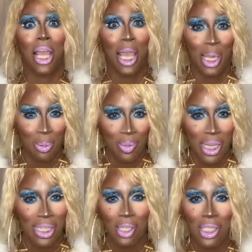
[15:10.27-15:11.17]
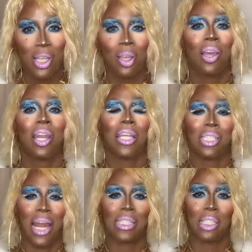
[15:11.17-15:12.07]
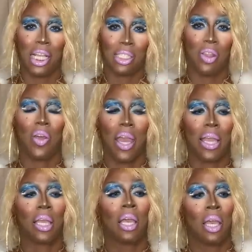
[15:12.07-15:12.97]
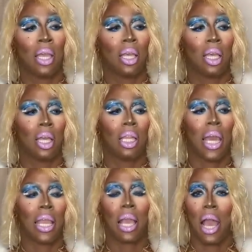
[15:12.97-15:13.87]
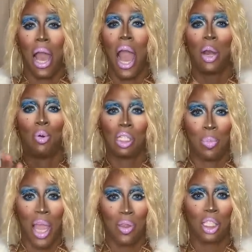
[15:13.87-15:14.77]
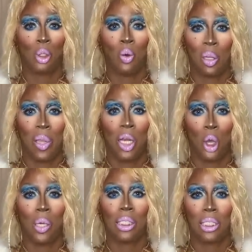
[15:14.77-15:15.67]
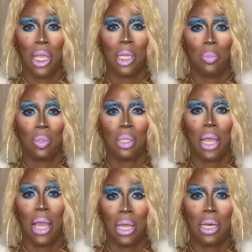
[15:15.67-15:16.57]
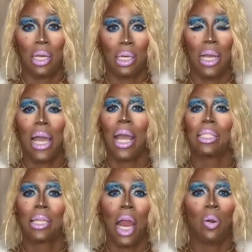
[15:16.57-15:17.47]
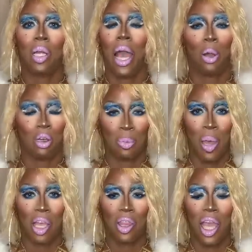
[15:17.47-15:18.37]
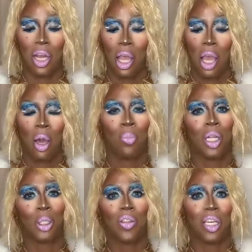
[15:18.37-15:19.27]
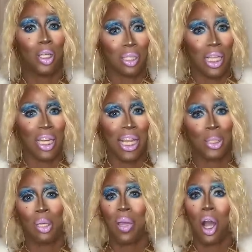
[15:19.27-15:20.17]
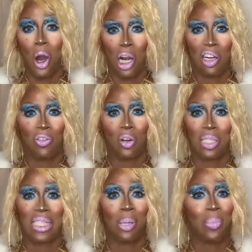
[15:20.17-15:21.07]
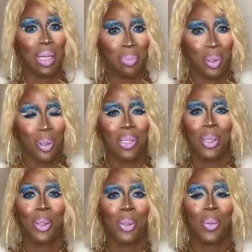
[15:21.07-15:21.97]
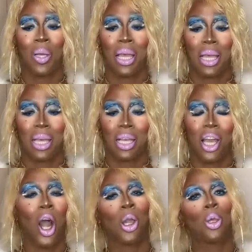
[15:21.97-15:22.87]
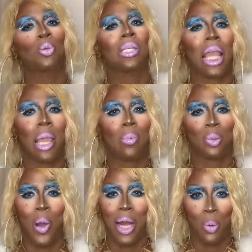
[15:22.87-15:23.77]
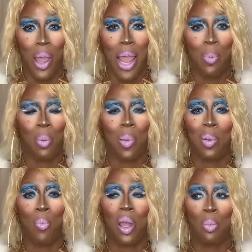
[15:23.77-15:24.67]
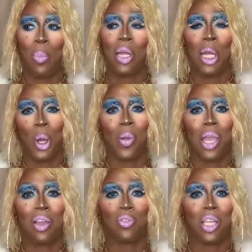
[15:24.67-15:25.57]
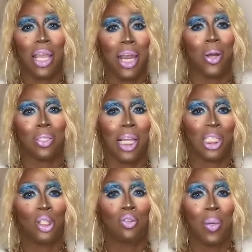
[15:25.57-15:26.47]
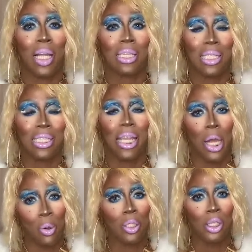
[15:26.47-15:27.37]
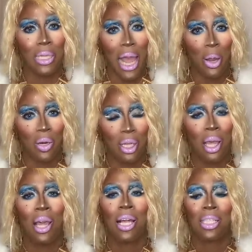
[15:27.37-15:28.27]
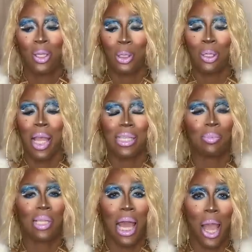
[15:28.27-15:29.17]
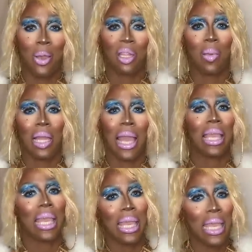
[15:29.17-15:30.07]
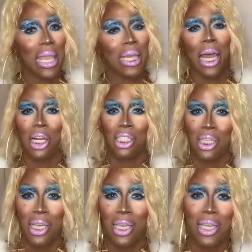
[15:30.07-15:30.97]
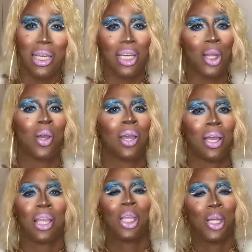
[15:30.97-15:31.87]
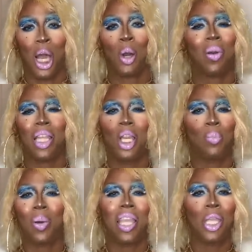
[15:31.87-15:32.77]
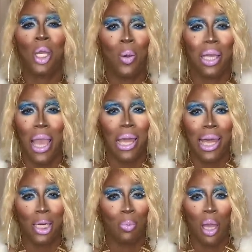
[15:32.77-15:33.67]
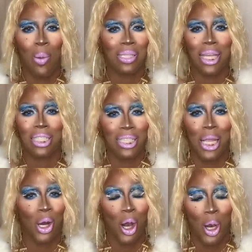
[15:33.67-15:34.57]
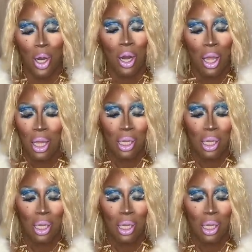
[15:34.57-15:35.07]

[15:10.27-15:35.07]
James, that's the thing. Like, I respect that you want to be known as James and not as Tyra. I respect that. But you have to understand that it's going to be hard for some people to call you James right away when we've been knowing for years that you've been this character Tyra. So it's going to take some time to be like he and not she, and but in gay lingo we always say she or her.